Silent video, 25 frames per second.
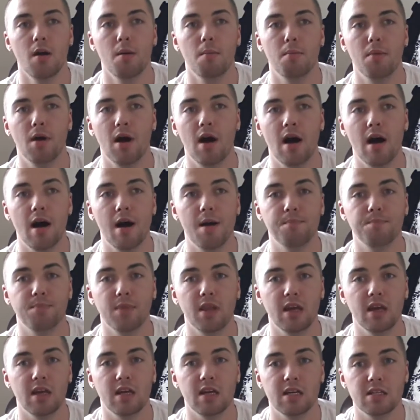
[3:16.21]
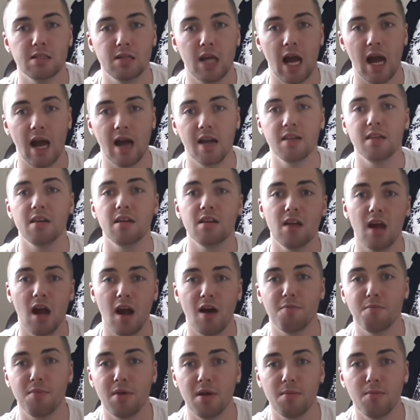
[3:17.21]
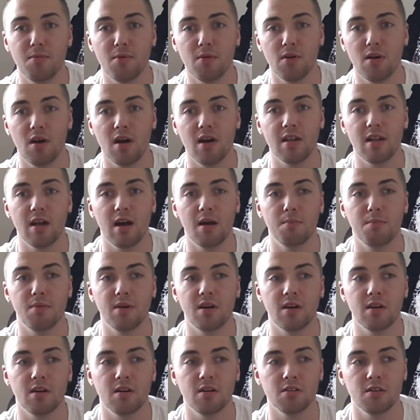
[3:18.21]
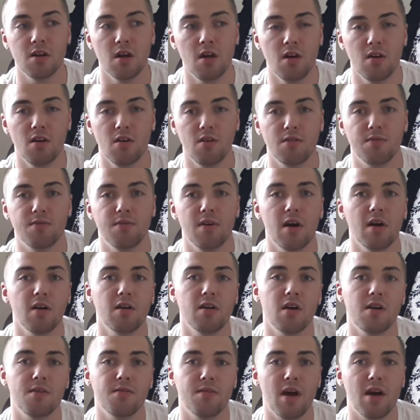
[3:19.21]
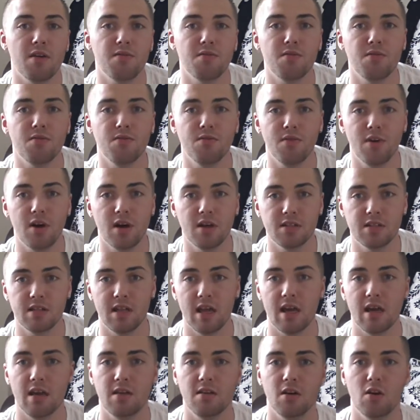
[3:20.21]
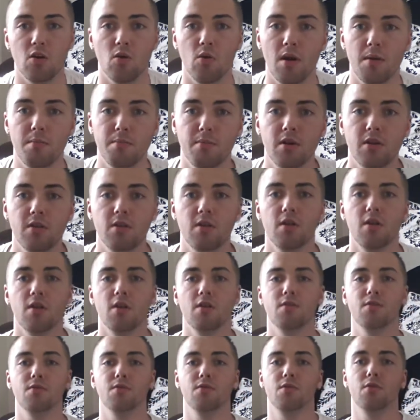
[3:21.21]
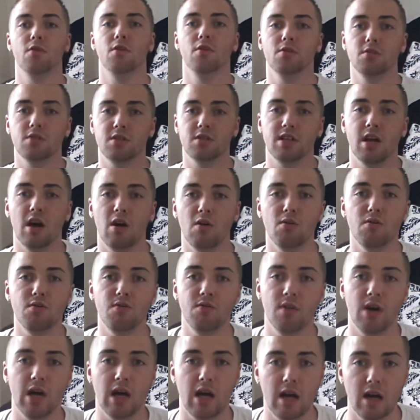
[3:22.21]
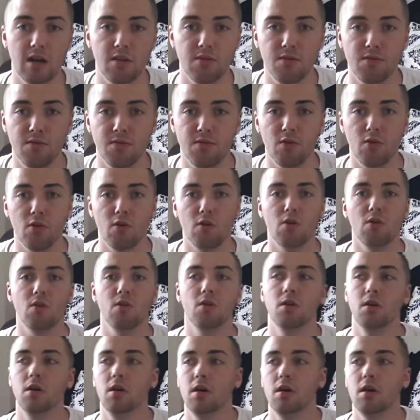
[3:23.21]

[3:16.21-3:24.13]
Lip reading: But it's handy to have people like that, because fair enough, having first aid equipment for yourself and for